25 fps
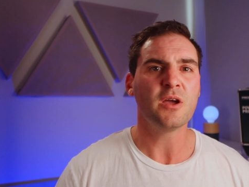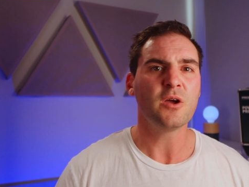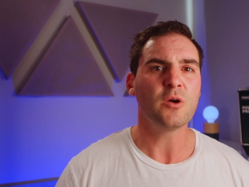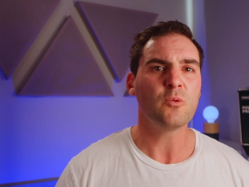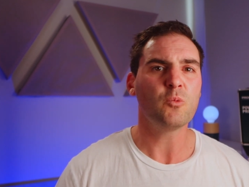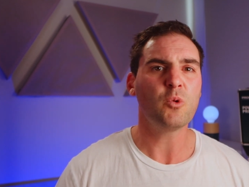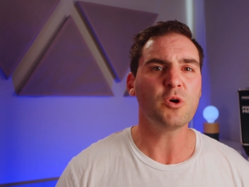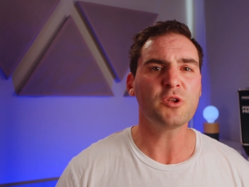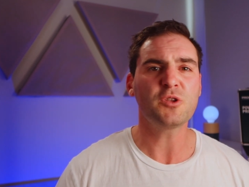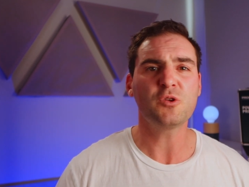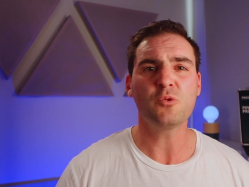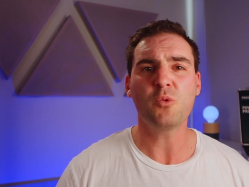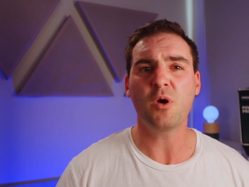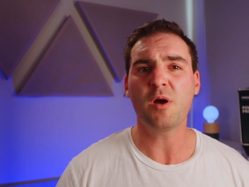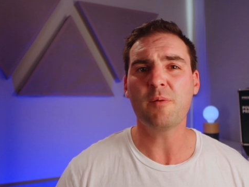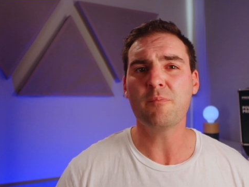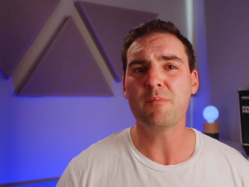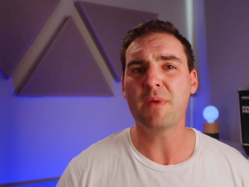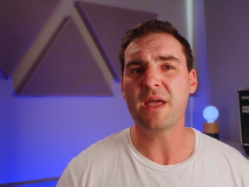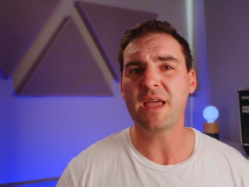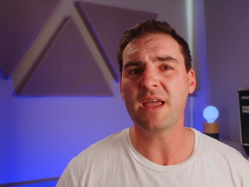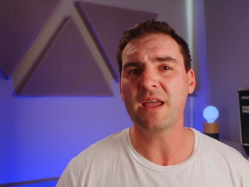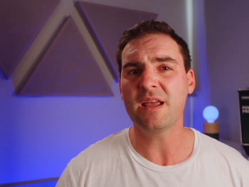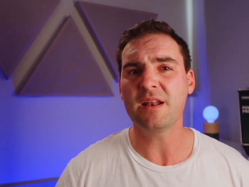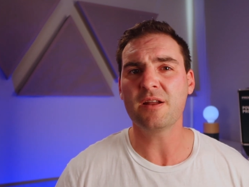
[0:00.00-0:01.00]
What do I
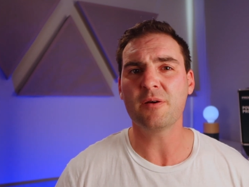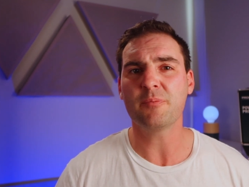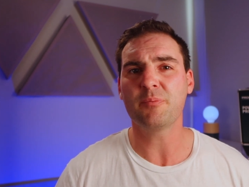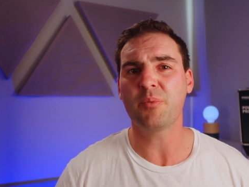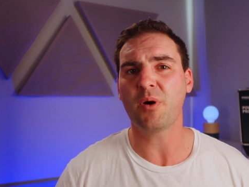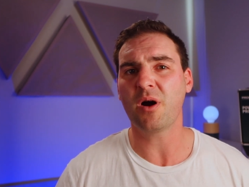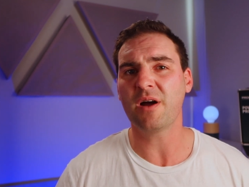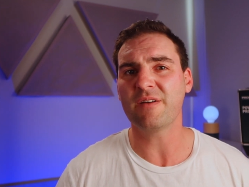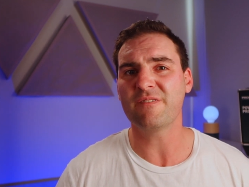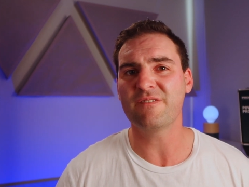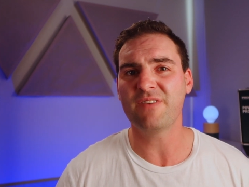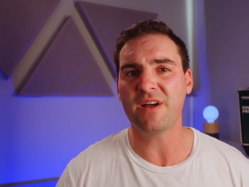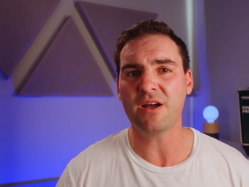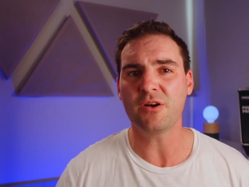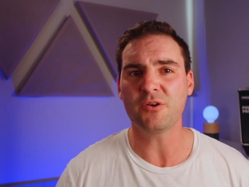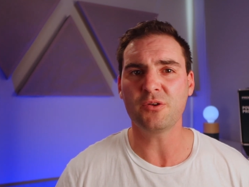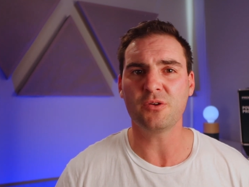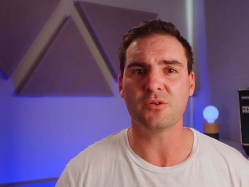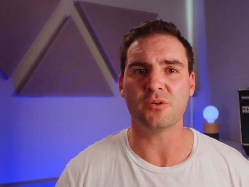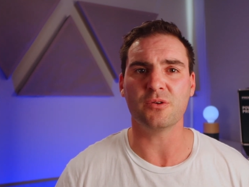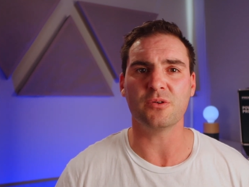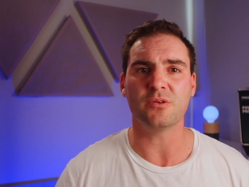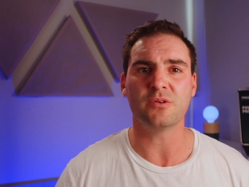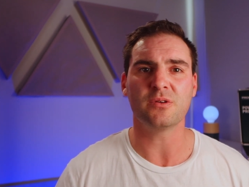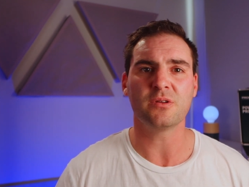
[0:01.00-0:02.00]
mean by
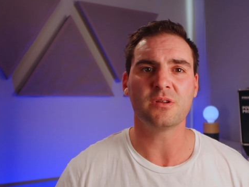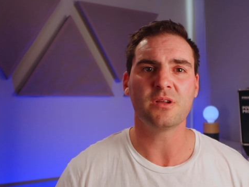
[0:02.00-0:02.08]
value?